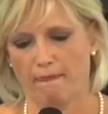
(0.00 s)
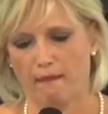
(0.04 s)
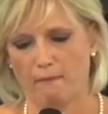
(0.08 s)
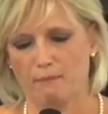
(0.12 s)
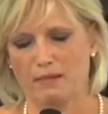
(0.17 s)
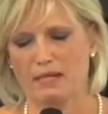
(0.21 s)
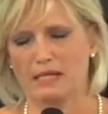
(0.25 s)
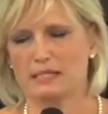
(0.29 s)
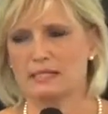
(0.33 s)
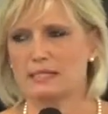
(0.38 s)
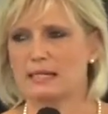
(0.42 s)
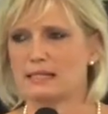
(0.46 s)

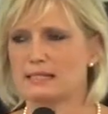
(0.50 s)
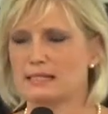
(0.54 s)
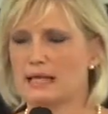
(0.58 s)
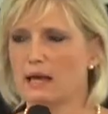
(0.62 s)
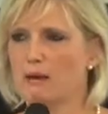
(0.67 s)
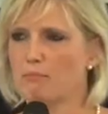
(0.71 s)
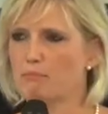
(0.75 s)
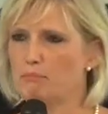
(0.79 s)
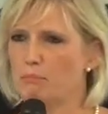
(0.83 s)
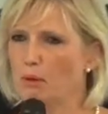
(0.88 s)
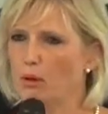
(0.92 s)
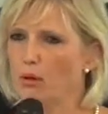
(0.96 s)
Because there's
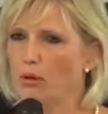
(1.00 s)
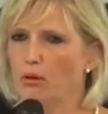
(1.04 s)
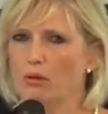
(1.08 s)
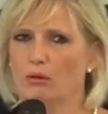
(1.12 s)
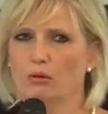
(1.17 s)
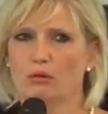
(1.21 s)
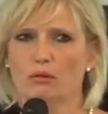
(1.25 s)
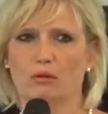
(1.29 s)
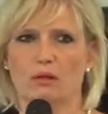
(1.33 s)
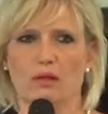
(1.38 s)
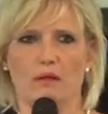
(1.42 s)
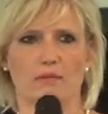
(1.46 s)
that
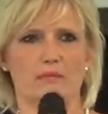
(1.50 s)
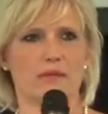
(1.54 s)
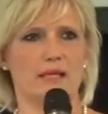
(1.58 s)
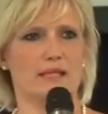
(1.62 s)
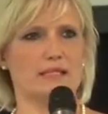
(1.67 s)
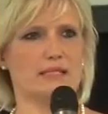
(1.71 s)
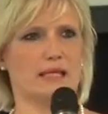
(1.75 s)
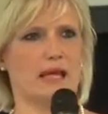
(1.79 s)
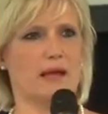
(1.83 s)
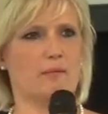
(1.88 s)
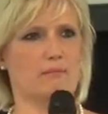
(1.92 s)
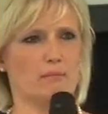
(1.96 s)
pull,
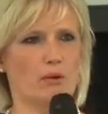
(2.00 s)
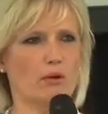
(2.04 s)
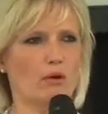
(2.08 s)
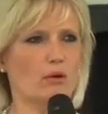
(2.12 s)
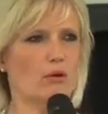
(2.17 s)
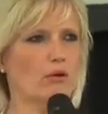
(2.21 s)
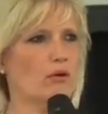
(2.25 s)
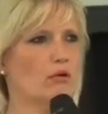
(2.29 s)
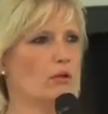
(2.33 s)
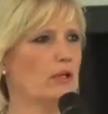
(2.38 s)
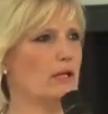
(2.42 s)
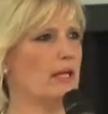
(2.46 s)

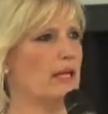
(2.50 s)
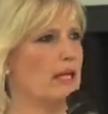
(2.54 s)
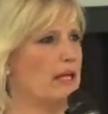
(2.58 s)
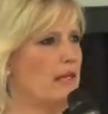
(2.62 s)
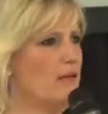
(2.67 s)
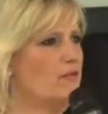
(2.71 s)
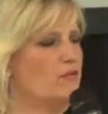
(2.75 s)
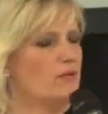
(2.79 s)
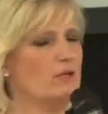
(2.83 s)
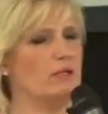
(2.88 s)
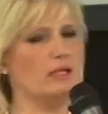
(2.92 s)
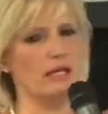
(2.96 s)

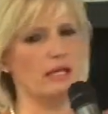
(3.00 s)
even